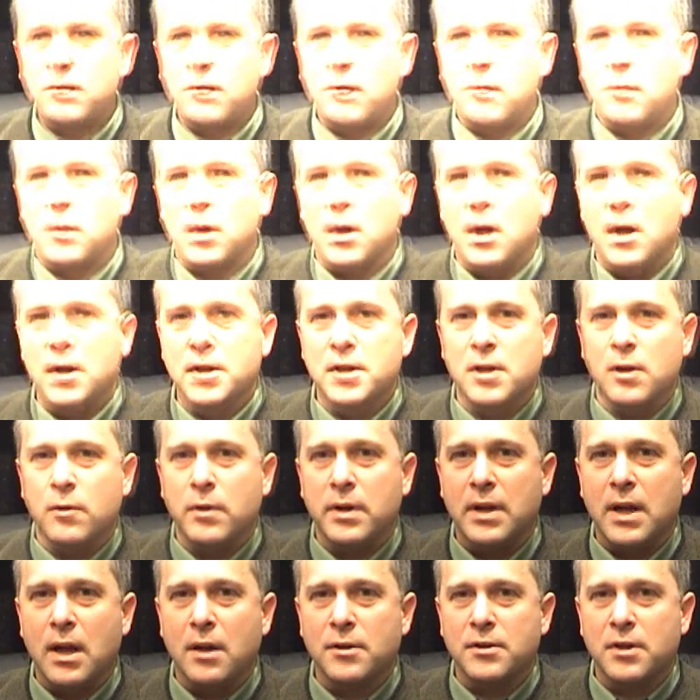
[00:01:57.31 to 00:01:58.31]
But we're also
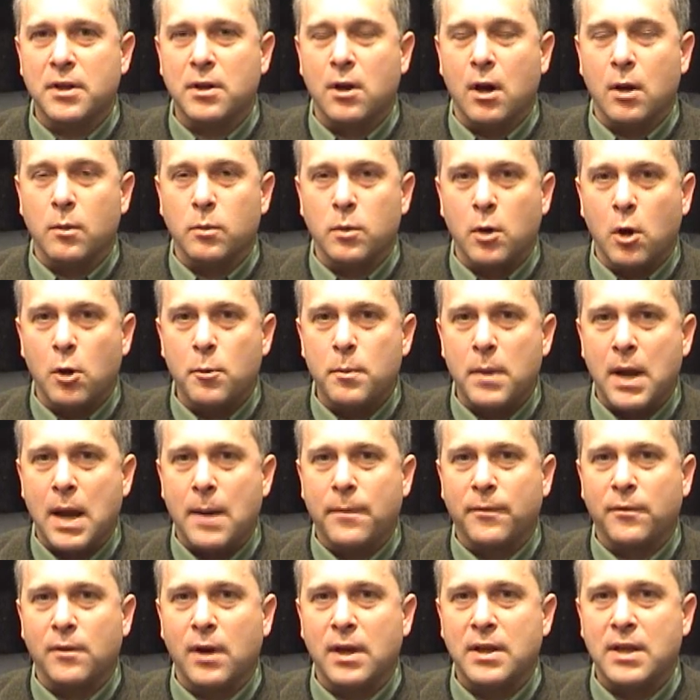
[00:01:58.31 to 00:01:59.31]
announcing our
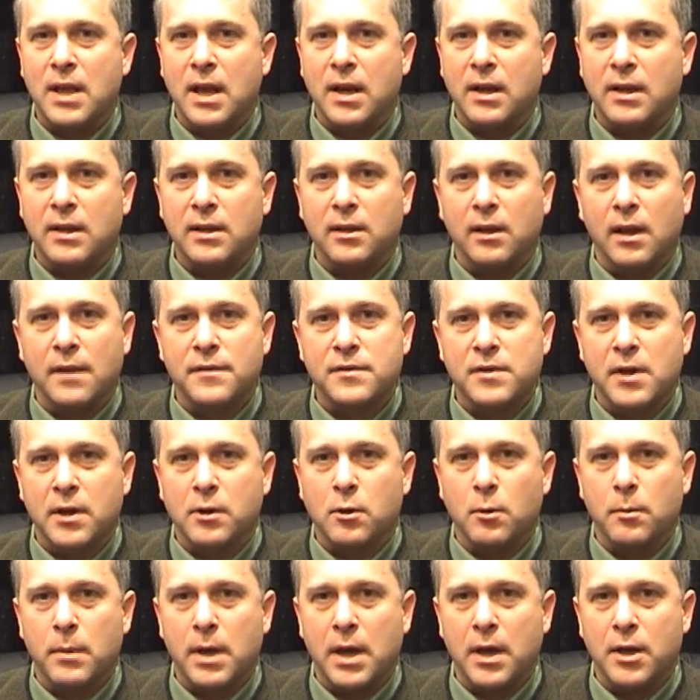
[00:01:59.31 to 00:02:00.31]
roadmap for Identity
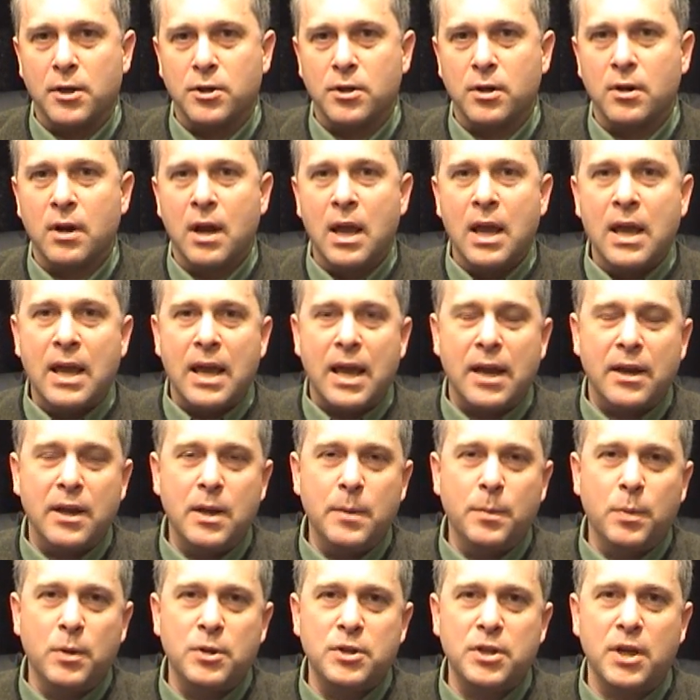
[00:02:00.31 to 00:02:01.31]
Lifecycle Manager, and
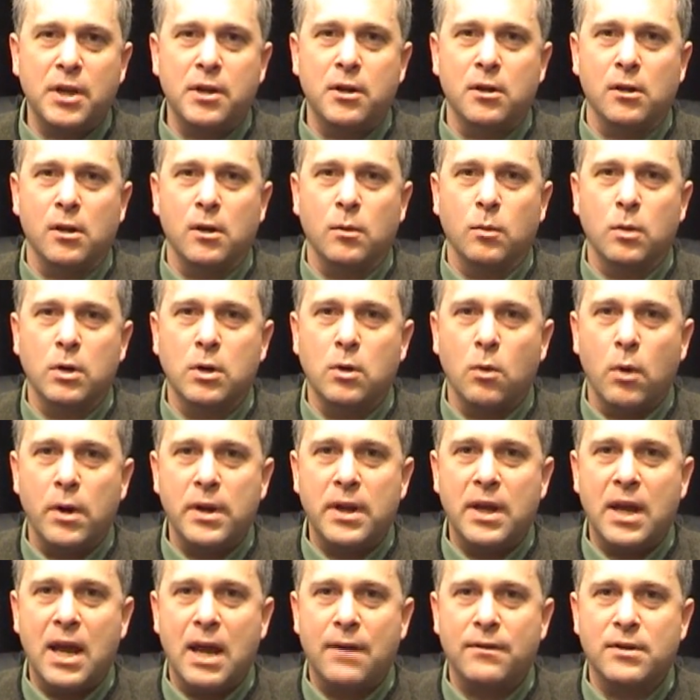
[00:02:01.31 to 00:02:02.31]
in particular, we're
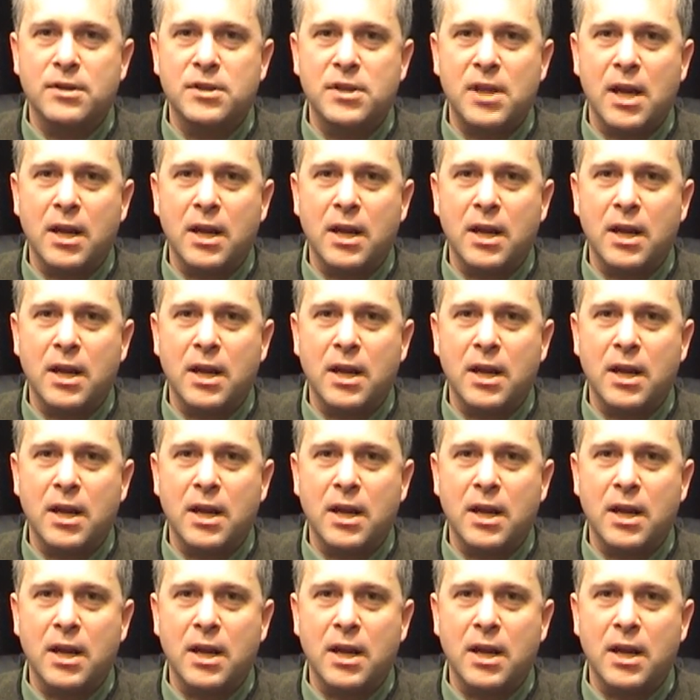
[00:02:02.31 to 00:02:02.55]
going to have a